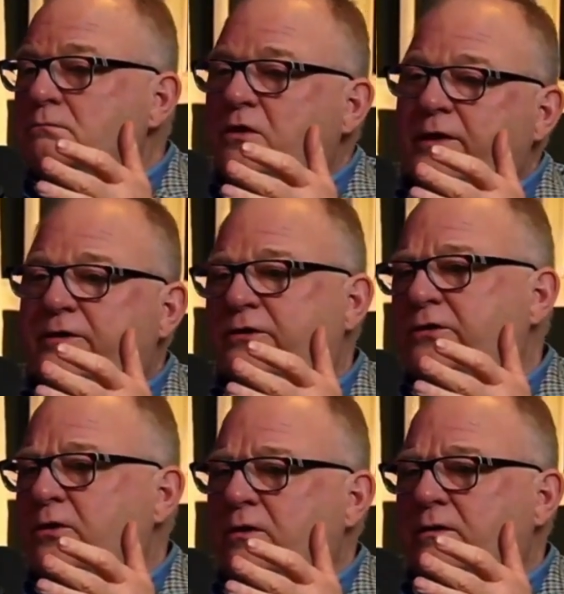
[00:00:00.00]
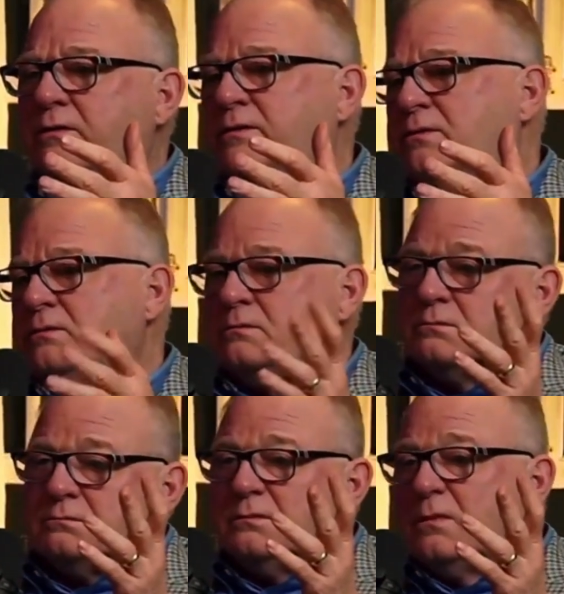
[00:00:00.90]
this sort of
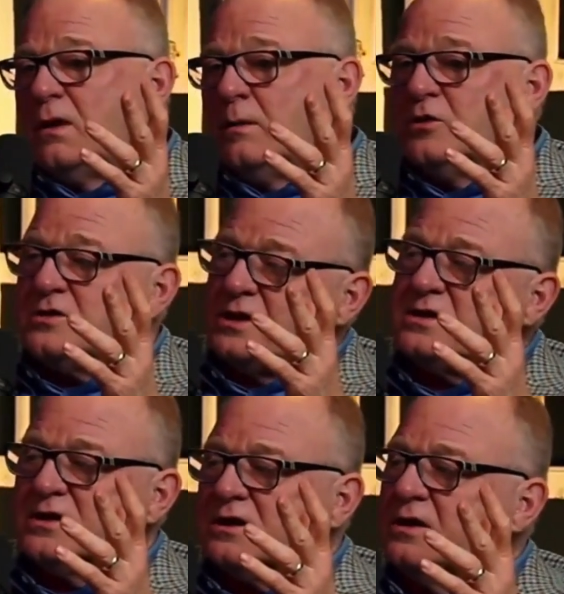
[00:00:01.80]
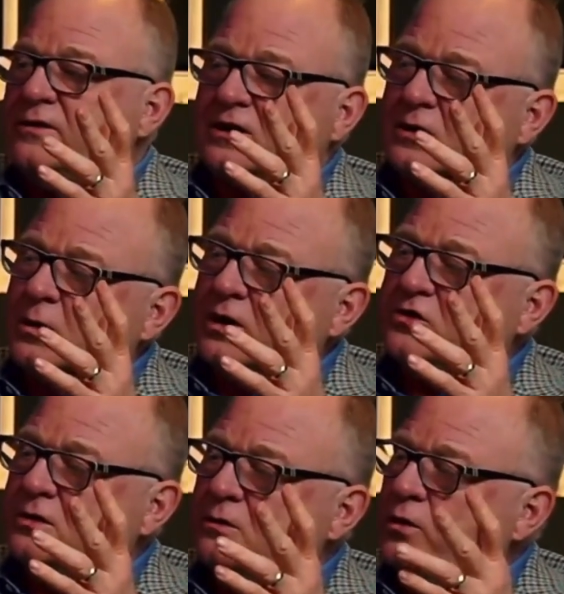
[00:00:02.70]
almost insignificant
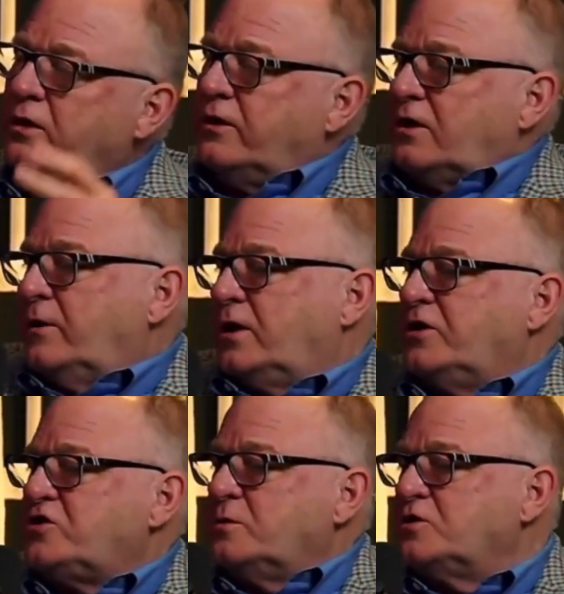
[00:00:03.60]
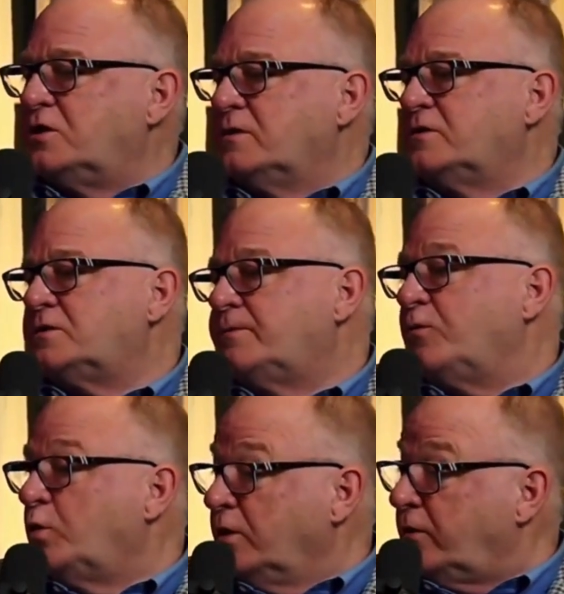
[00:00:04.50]
question: what do you think about customer service?
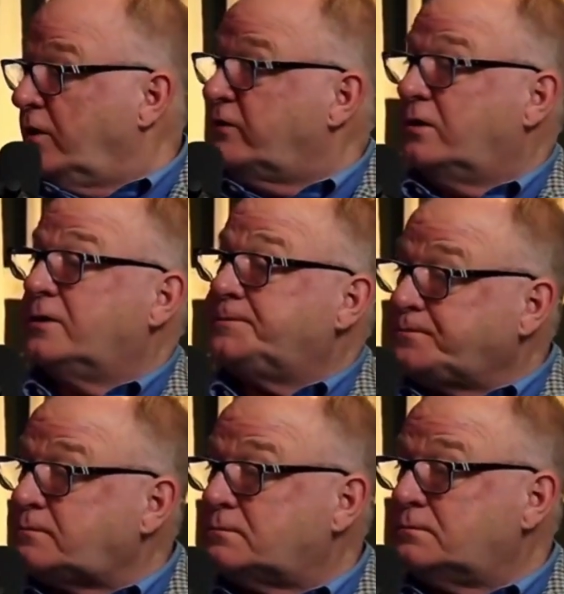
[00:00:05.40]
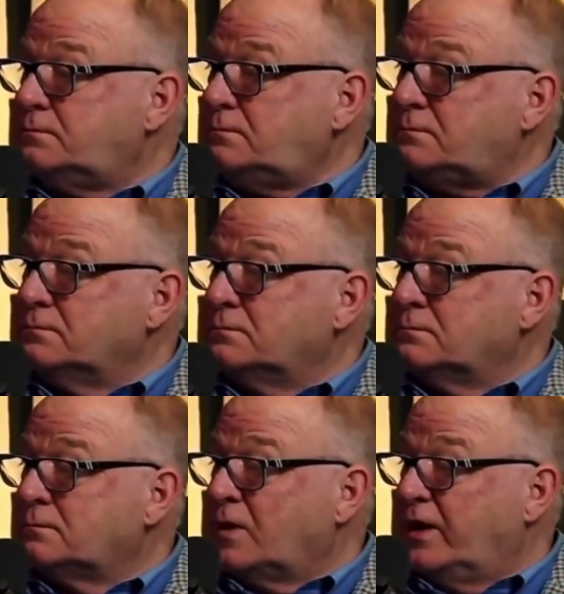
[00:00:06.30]
What are your thoughts on it?
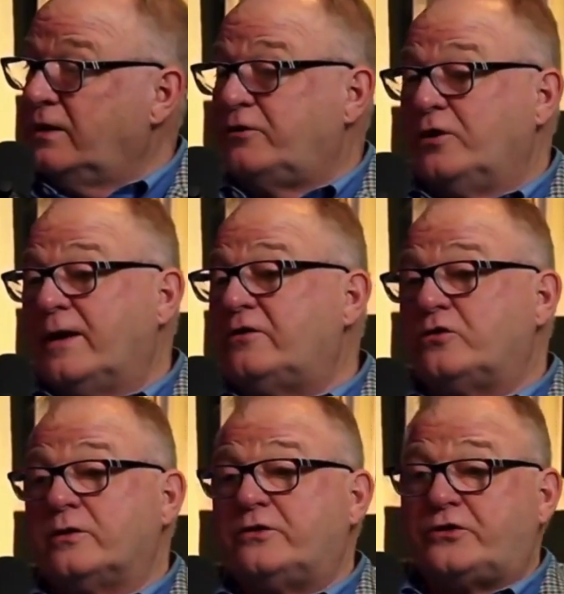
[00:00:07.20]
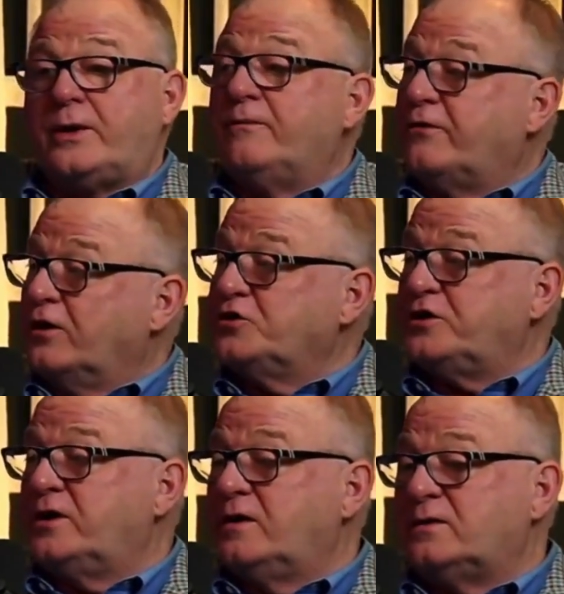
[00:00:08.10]
And if your answer is some
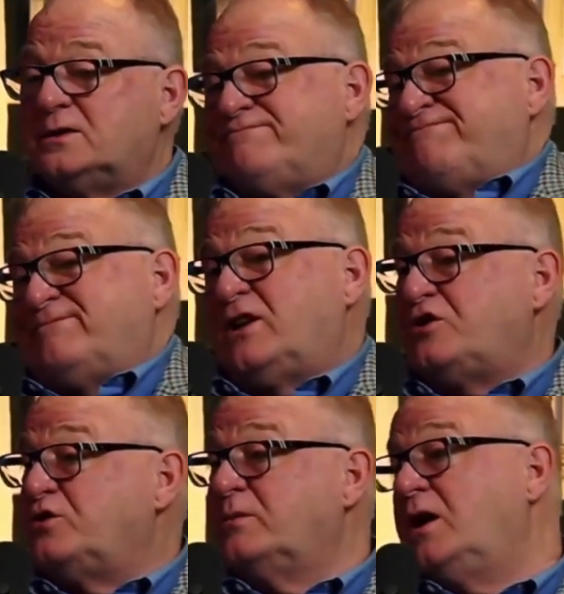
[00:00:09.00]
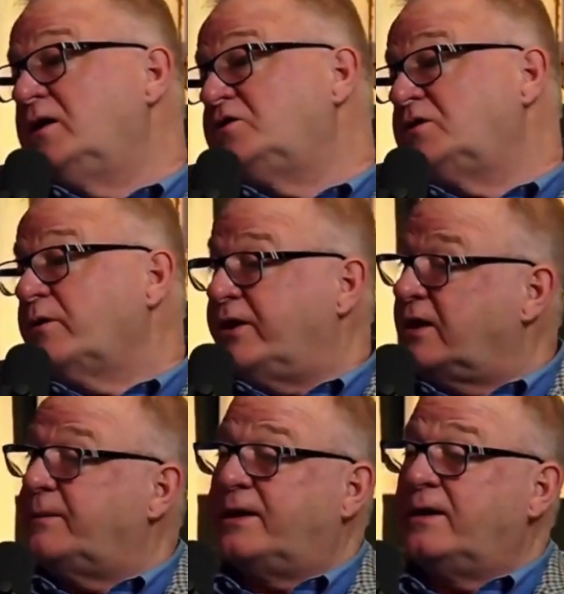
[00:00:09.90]
version of not too much, don't think
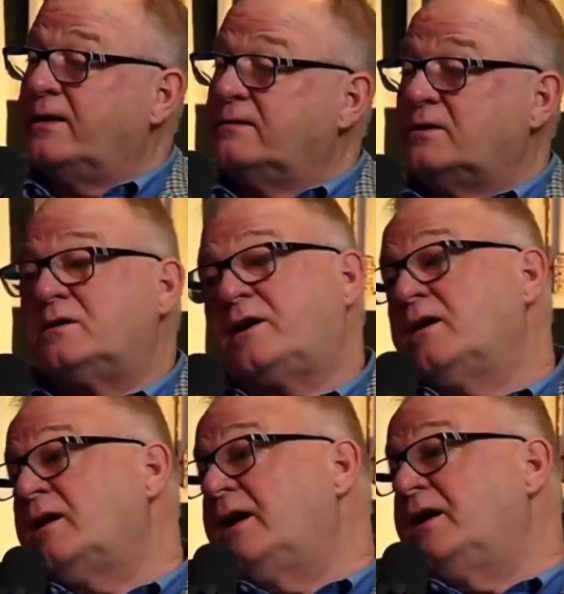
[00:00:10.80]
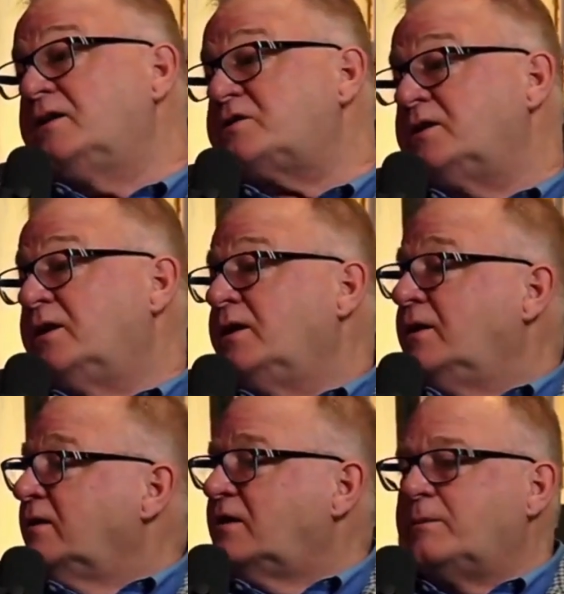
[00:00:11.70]
about it, don't care less,
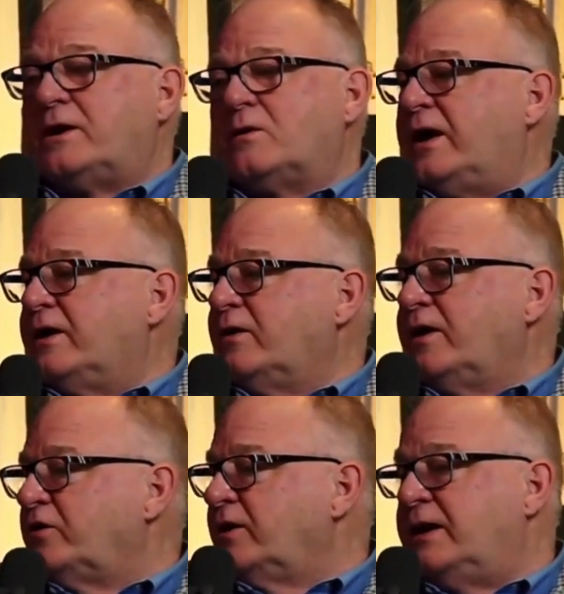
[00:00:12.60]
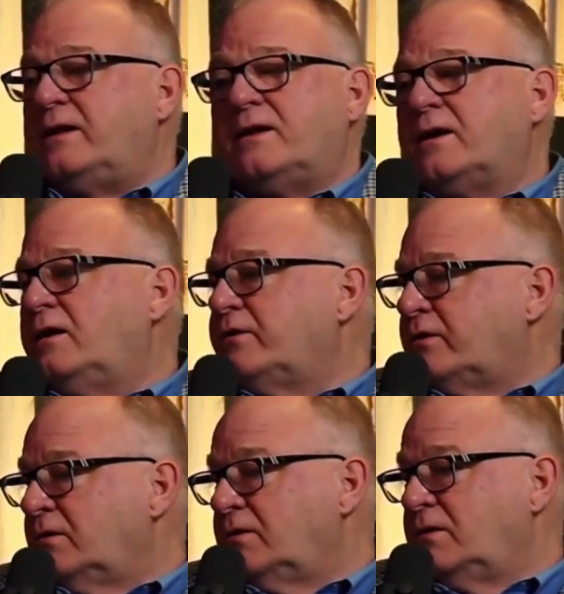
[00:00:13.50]
doesn't matter how you answered anything else,